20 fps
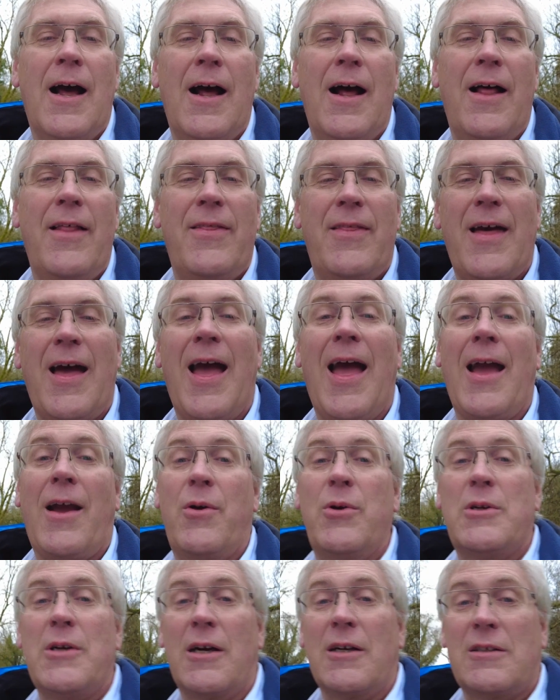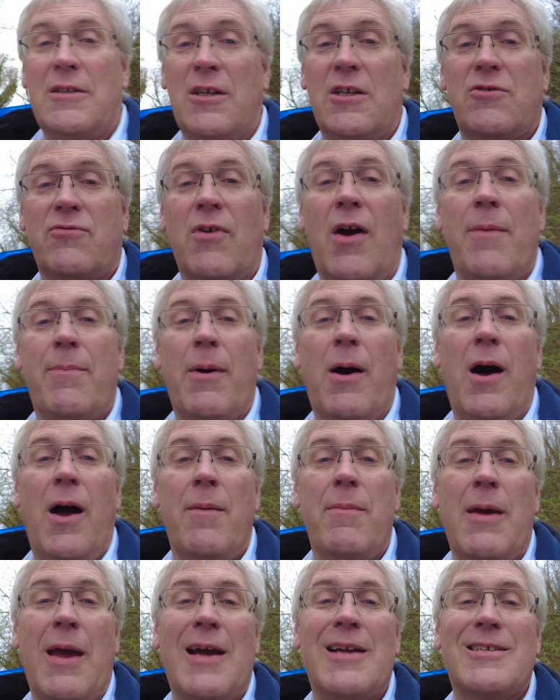that aqueduct that's right
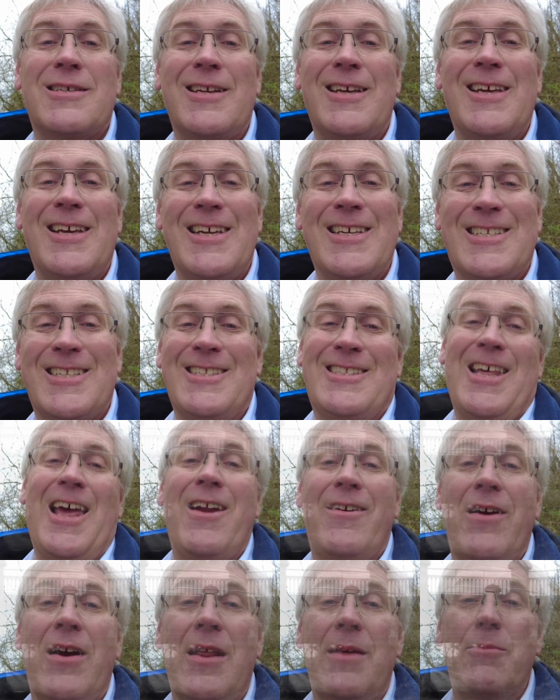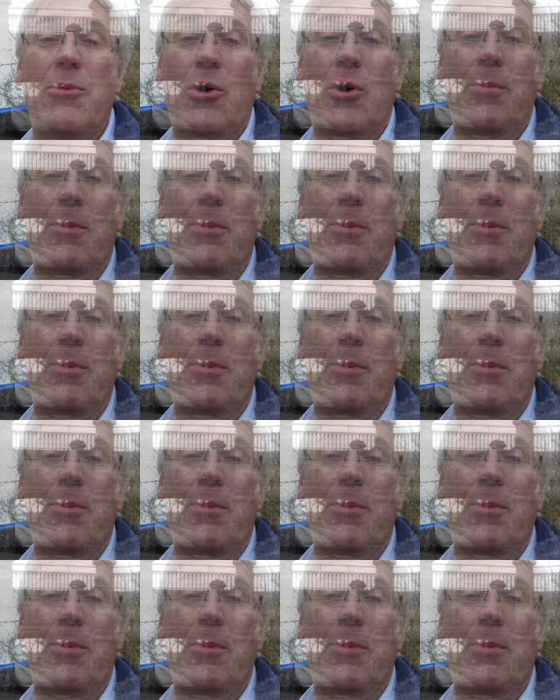behind me actually isn't there anymore,